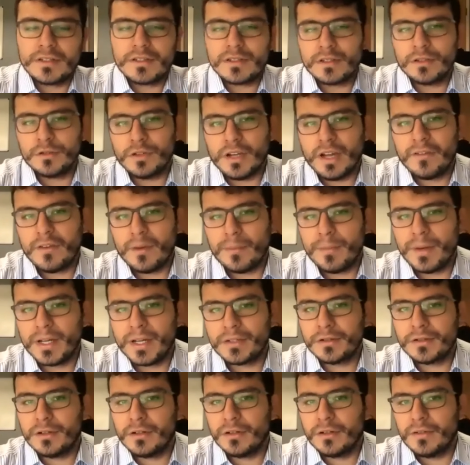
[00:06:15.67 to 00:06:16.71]
So you have a
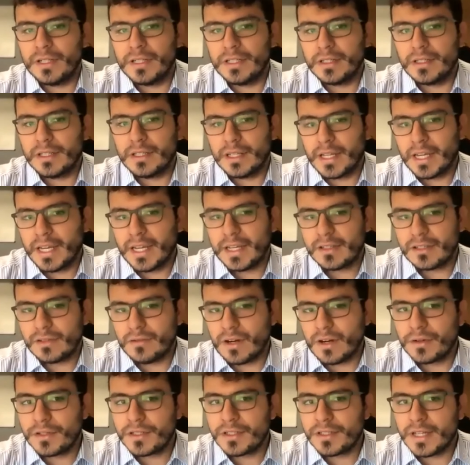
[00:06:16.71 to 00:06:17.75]
vector in the case of
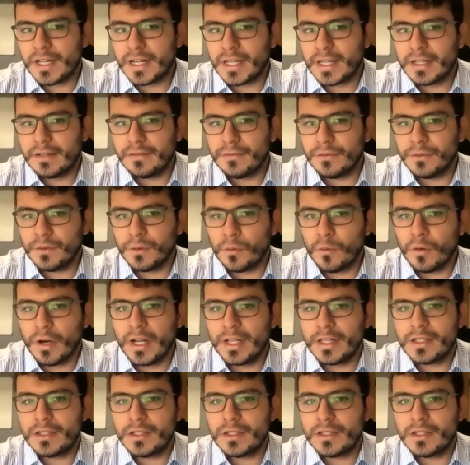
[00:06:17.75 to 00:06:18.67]
our study for one,